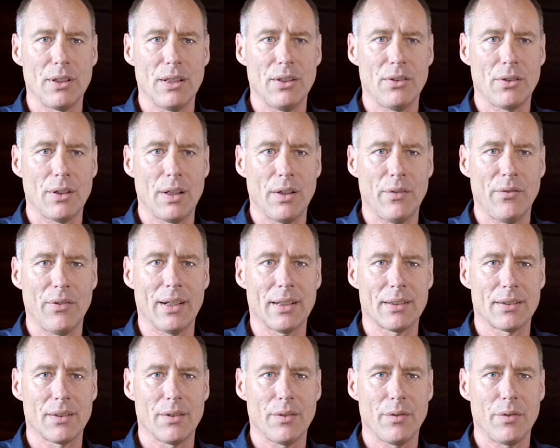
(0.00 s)
is
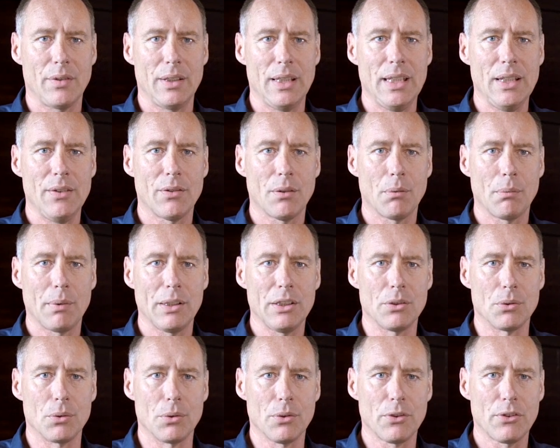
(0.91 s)
effective even when
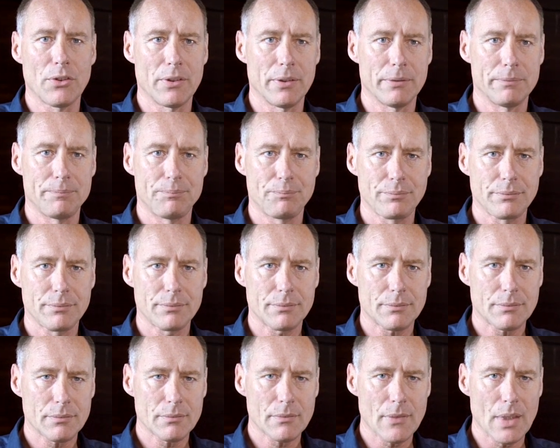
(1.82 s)
used
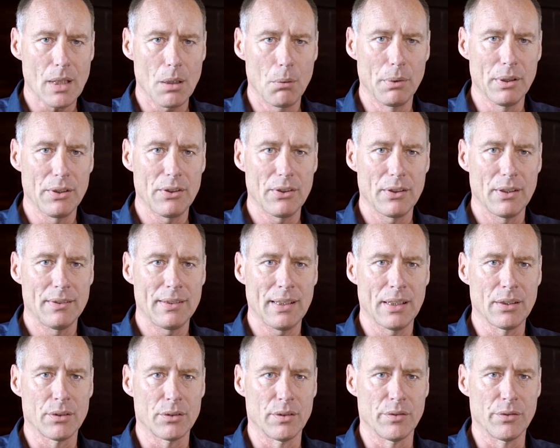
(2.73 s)
with
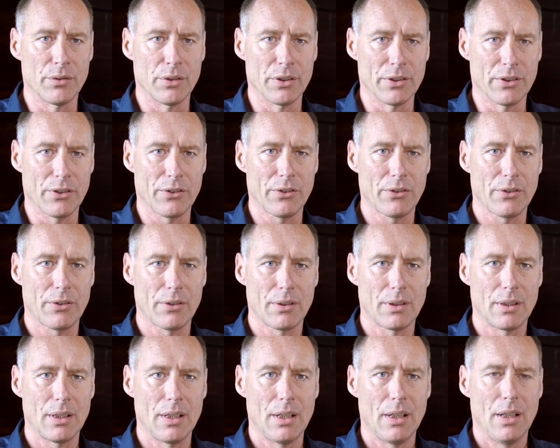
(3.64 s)
teleconverters.
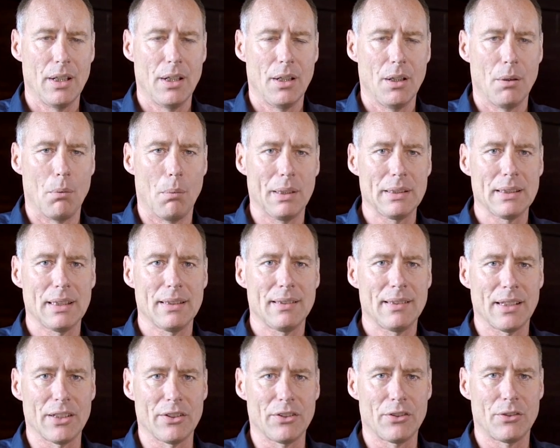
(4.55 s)
When
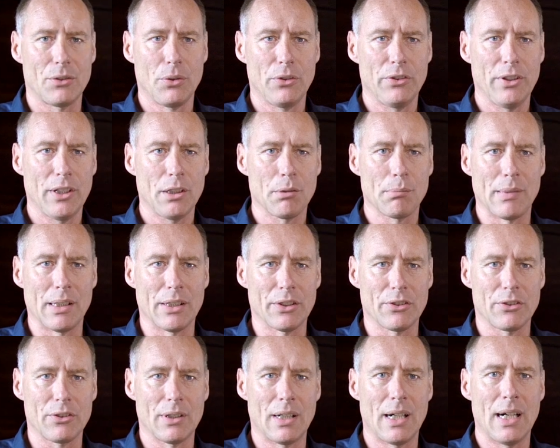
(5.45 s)
attached to
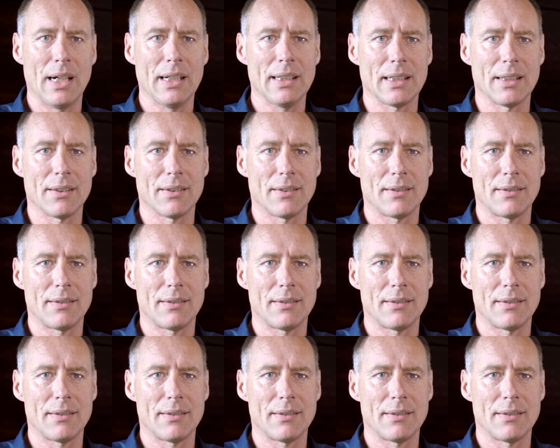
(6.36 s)
Sigma's high-end